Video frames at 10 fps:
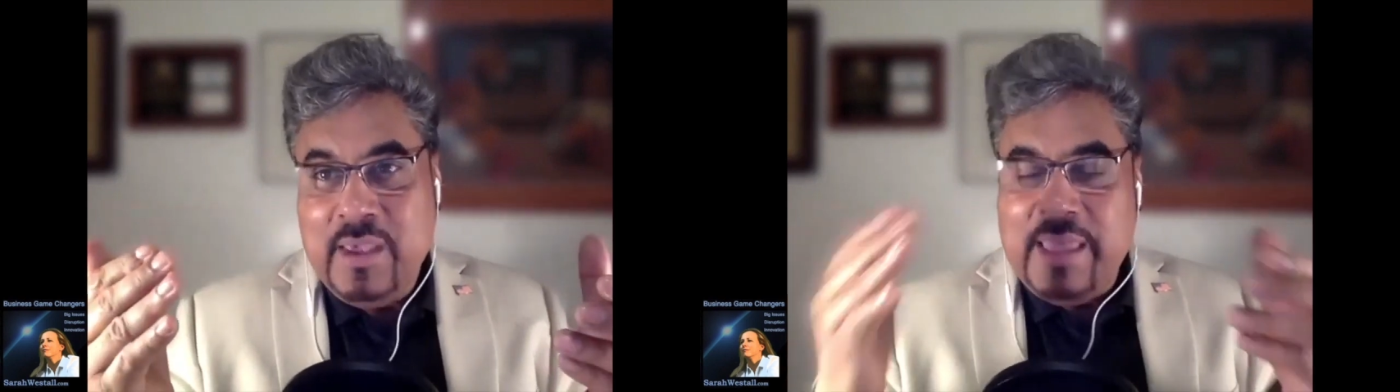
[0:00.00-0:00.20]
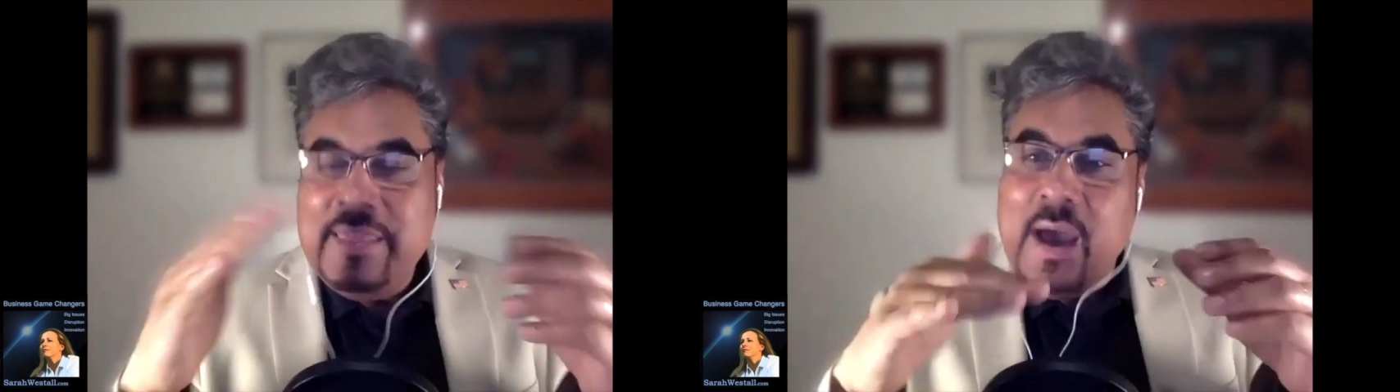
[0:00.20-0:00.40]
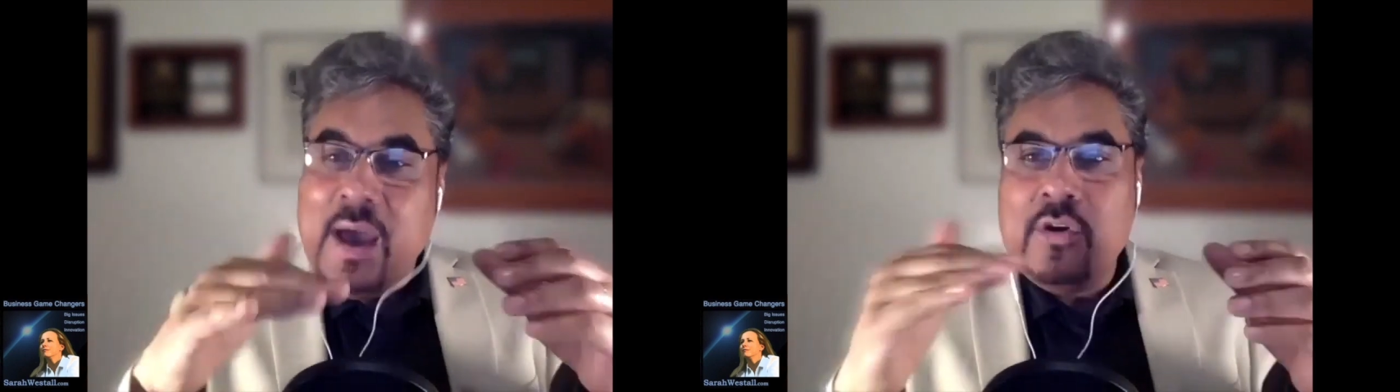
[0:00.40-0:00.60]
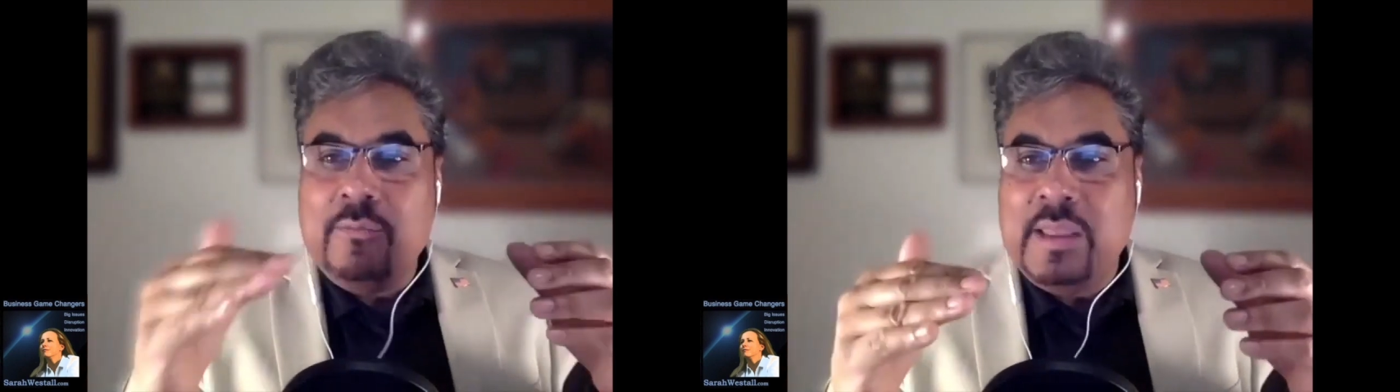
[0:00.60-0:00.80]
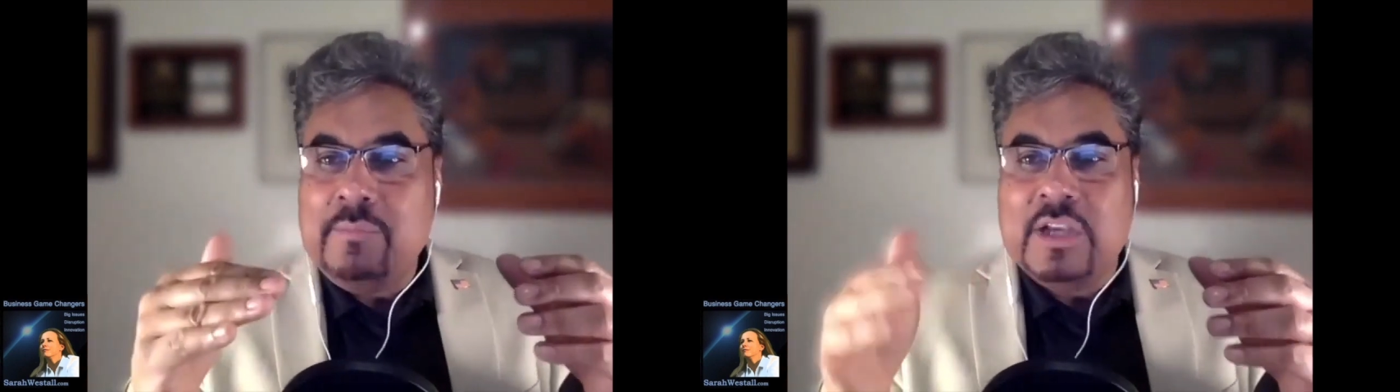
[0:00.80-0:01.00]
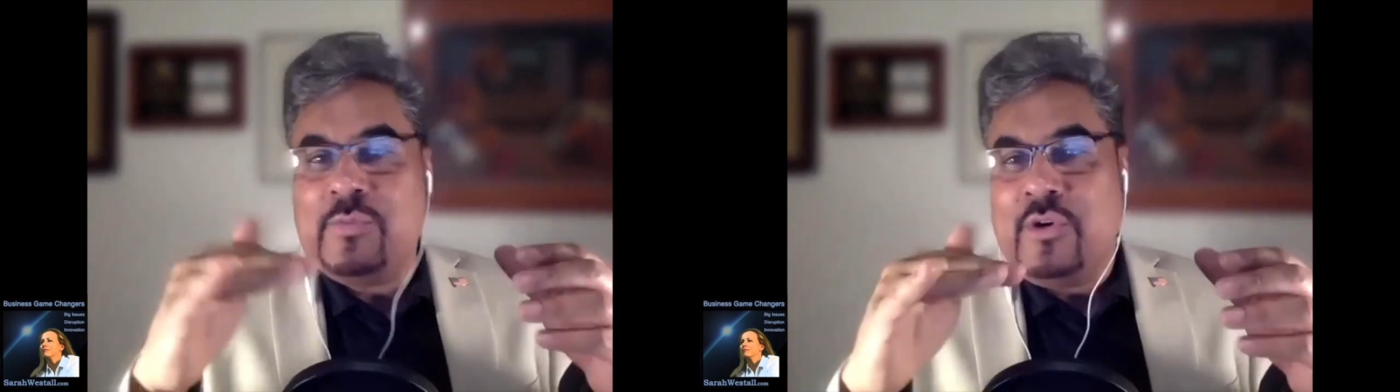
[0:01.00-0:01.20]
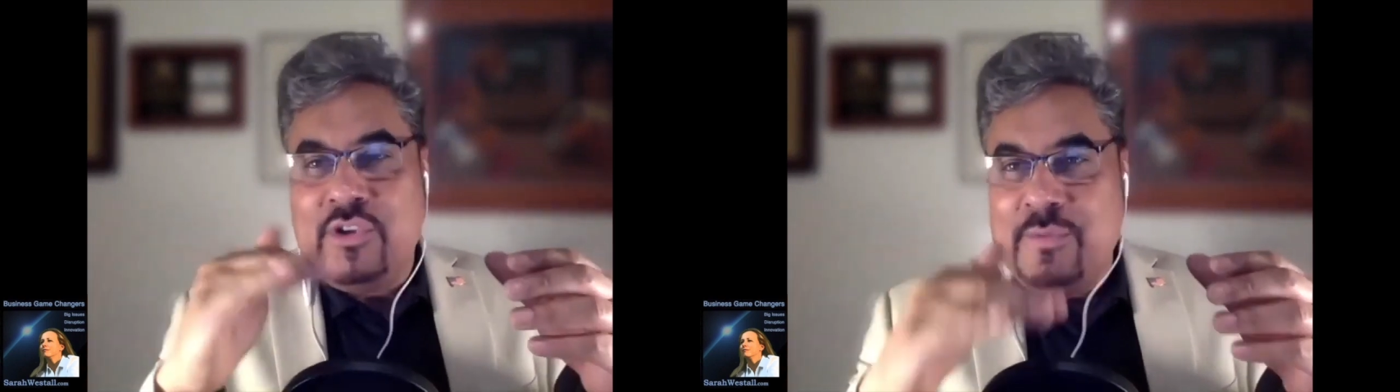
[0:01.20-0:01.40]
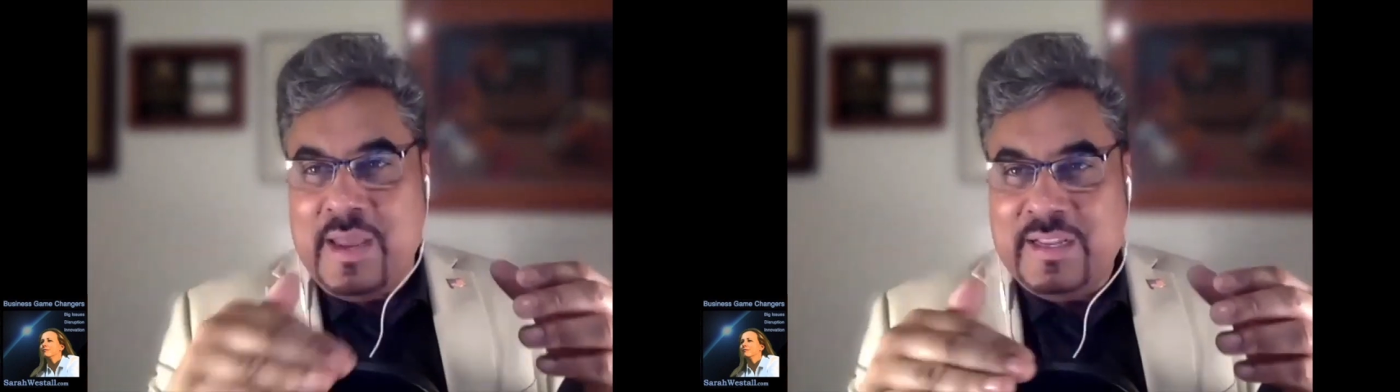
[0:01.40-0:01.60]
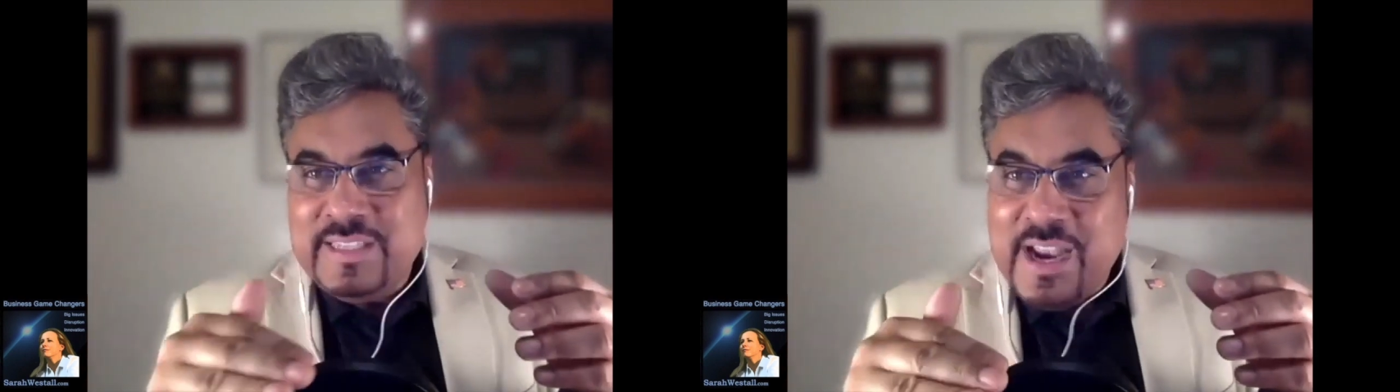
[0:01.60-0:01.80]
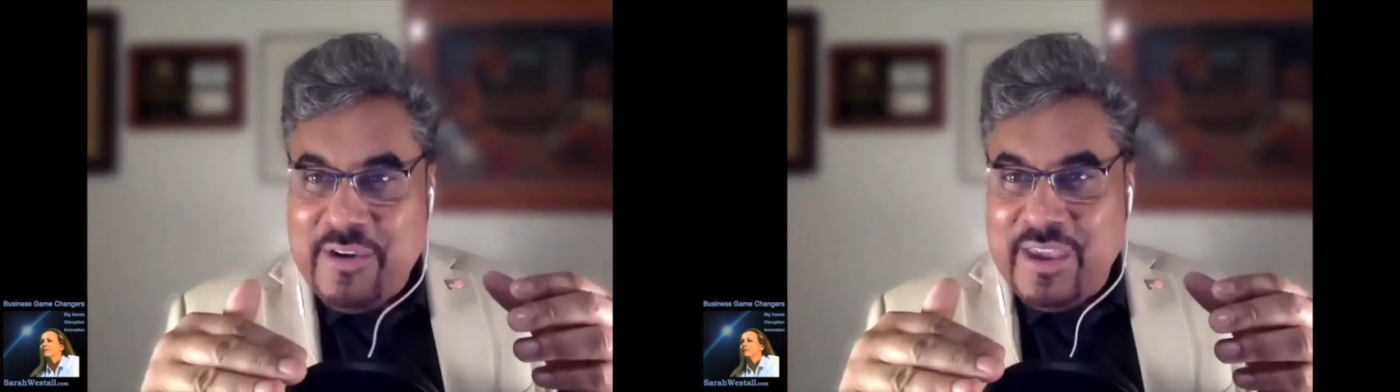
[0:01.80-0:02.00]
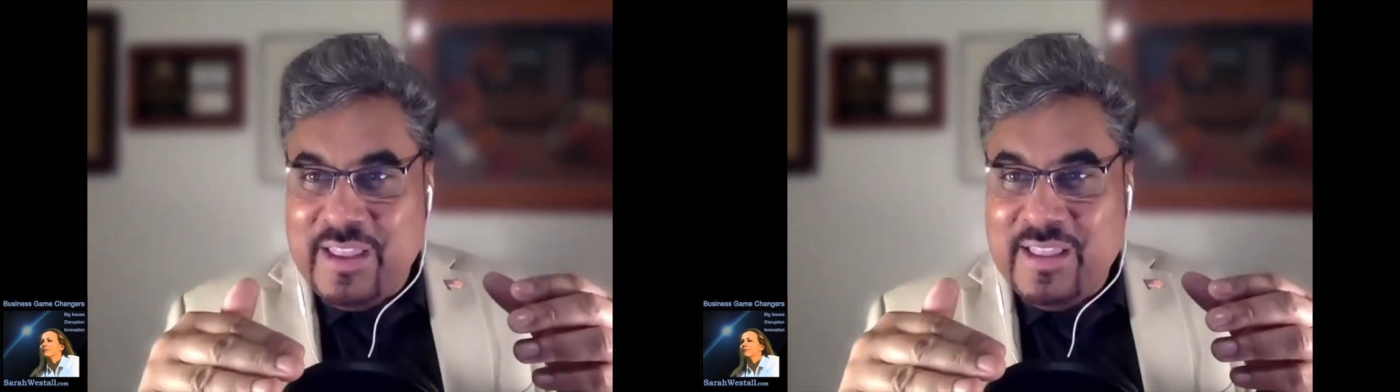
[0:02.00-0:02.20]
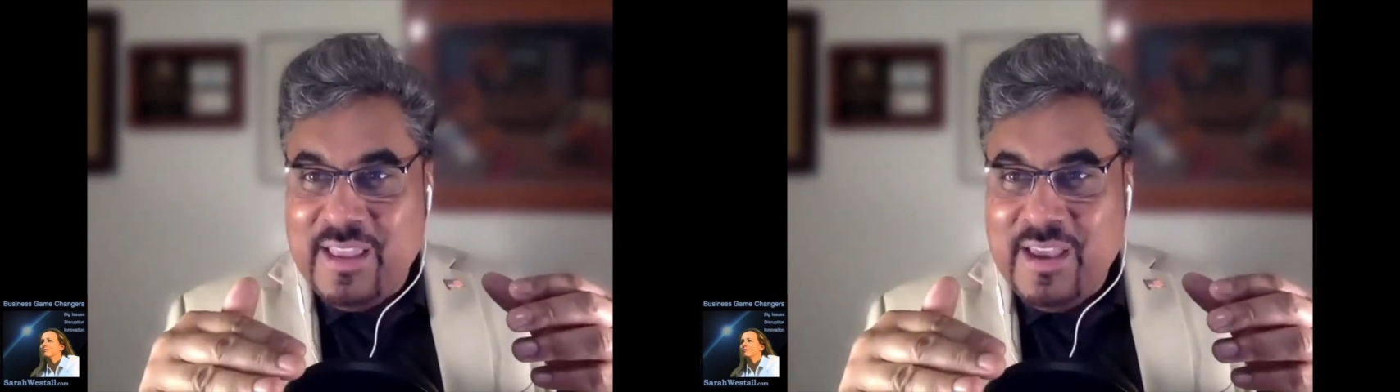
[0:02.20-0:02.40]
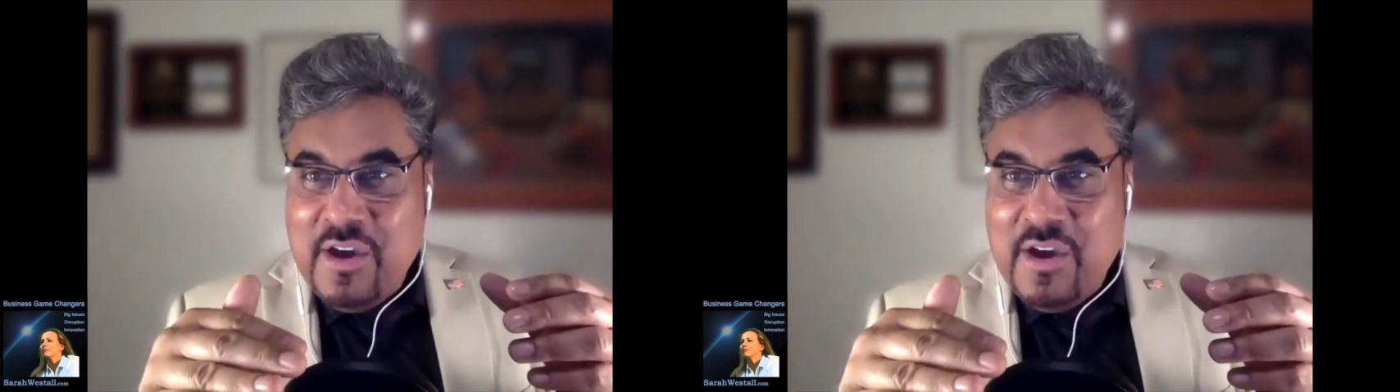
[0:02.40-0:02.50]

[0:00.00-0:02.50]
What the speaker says: And that would have been much more humanitarian